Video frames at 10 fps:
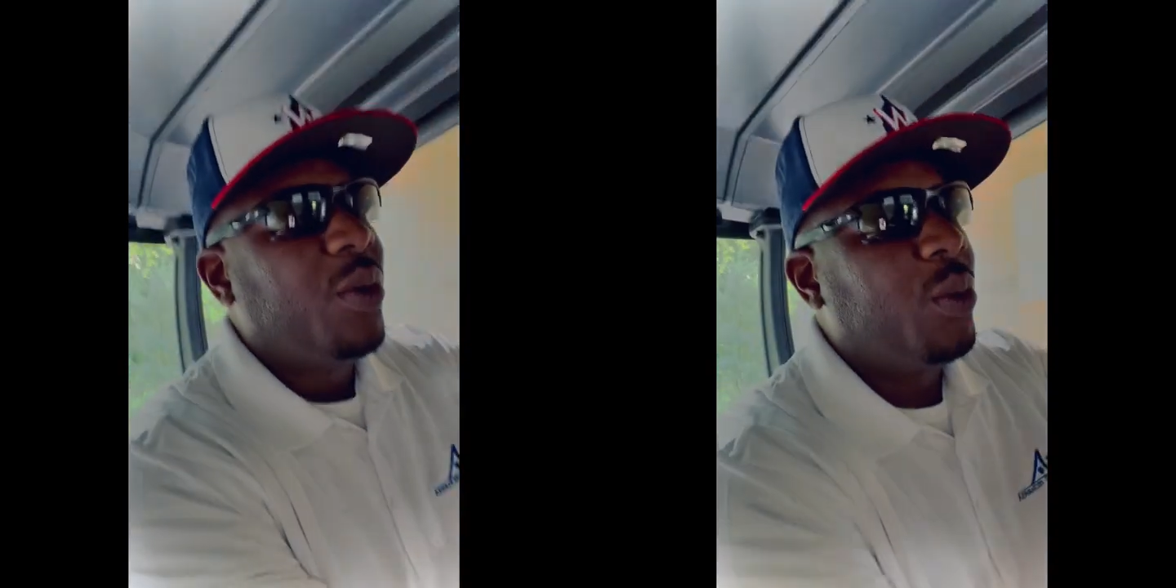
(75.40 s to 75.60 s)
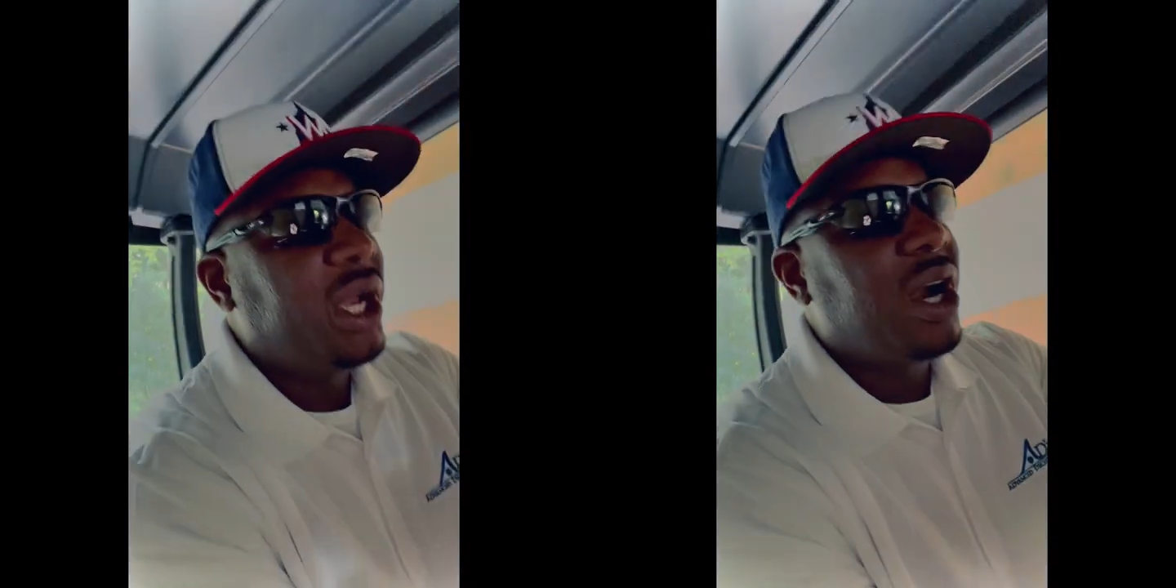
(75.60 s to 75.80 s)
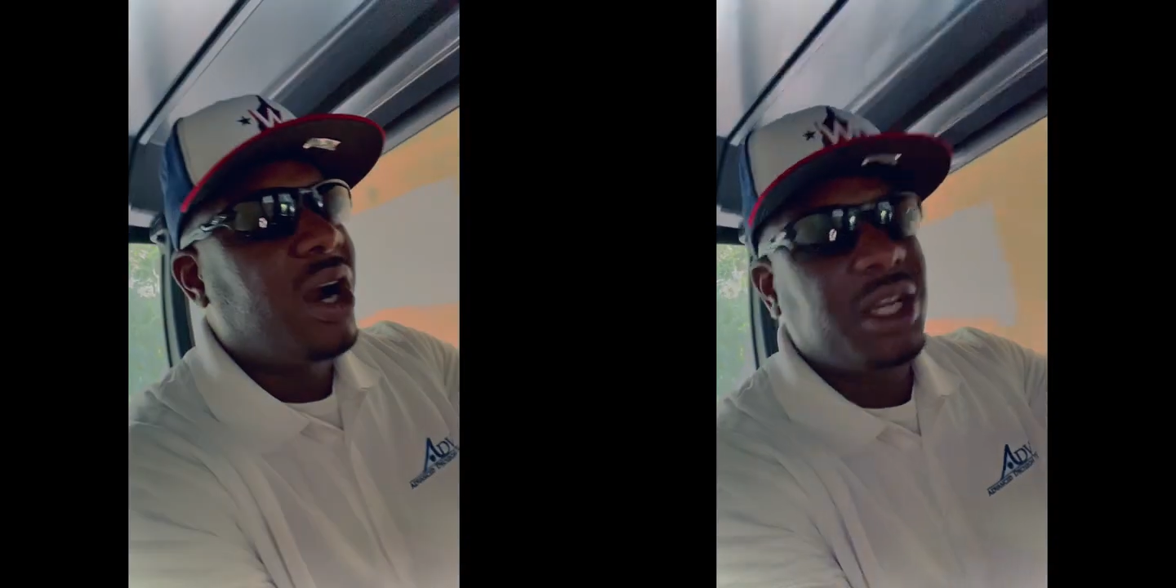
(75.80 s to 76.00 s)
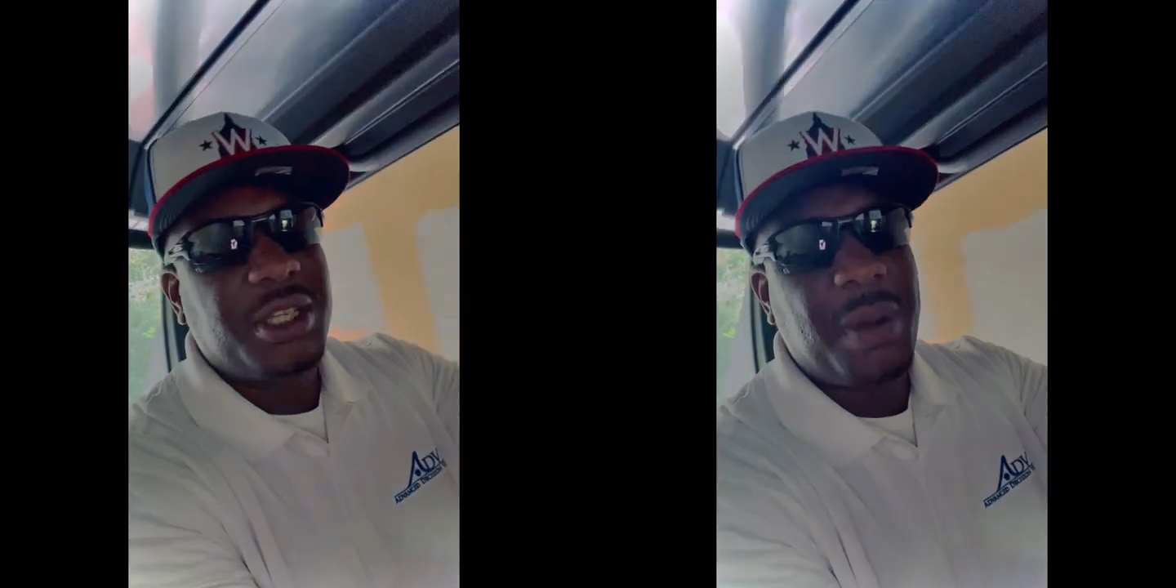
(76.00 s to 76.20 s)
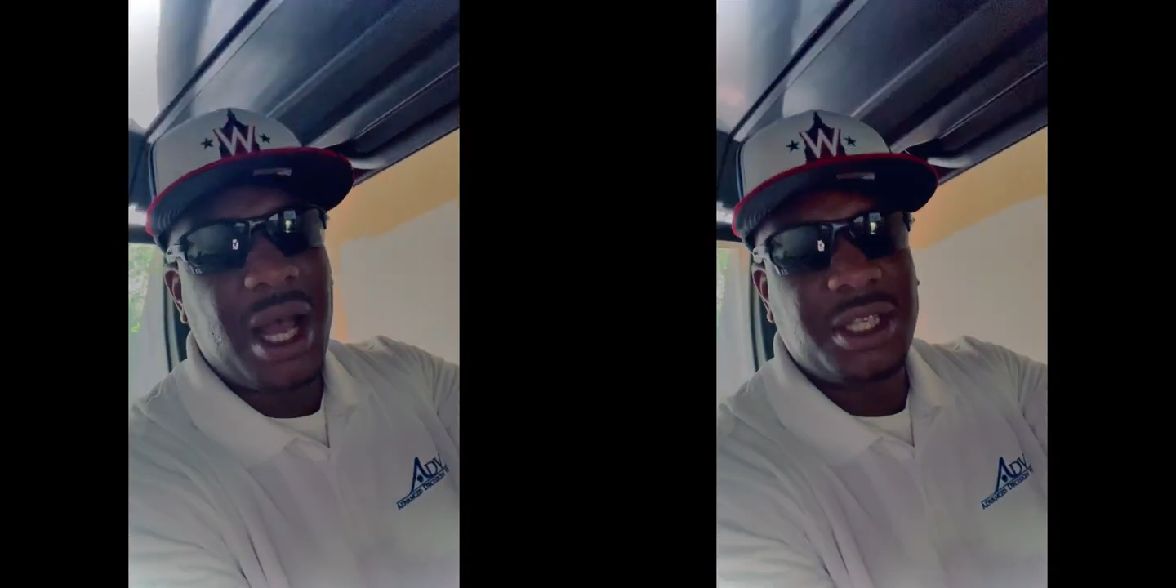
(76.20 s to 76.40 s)
we are a
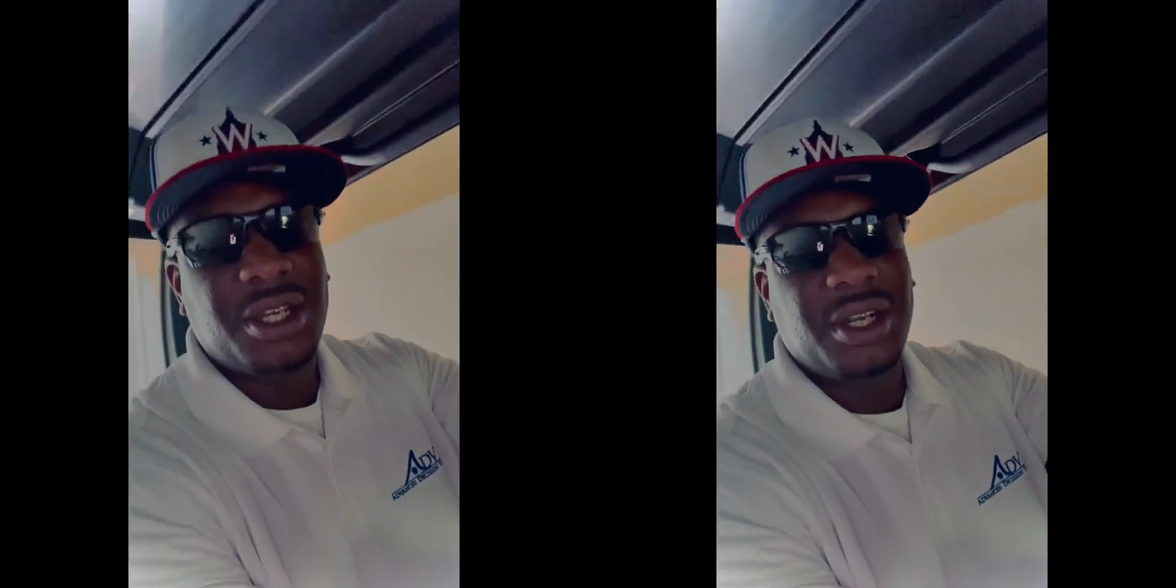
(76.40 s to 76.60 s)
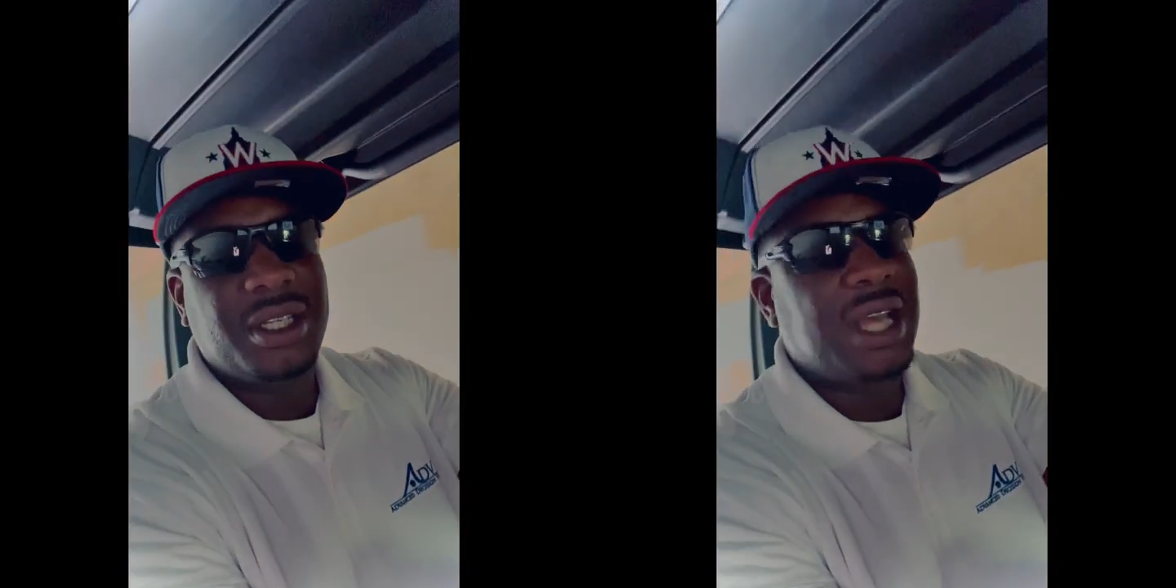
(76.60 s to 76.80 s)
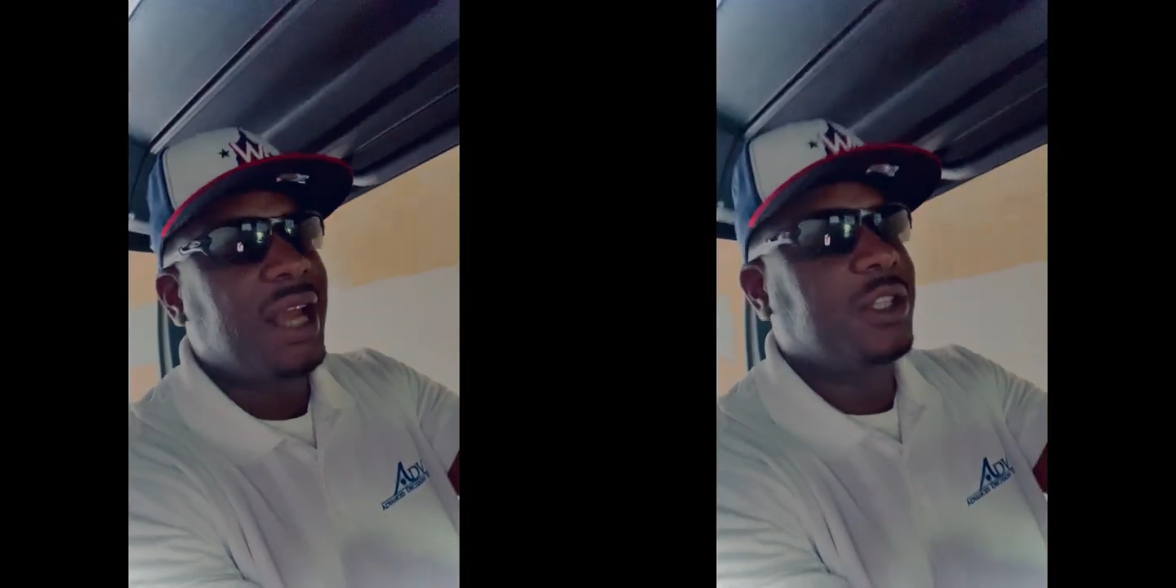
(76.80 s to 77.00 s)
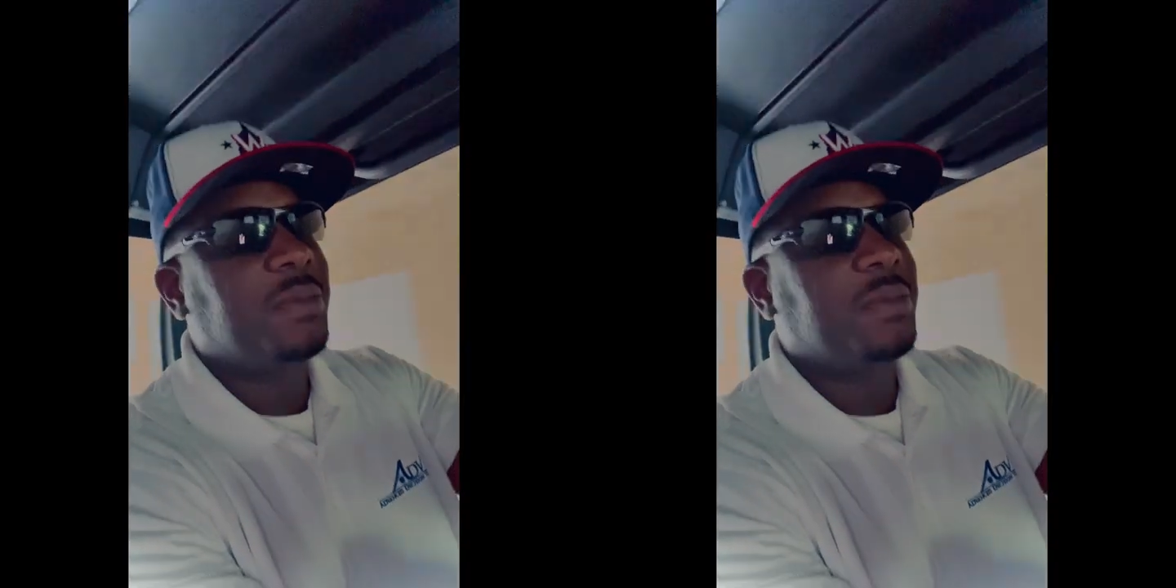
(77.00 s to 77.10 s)
sponsor, a title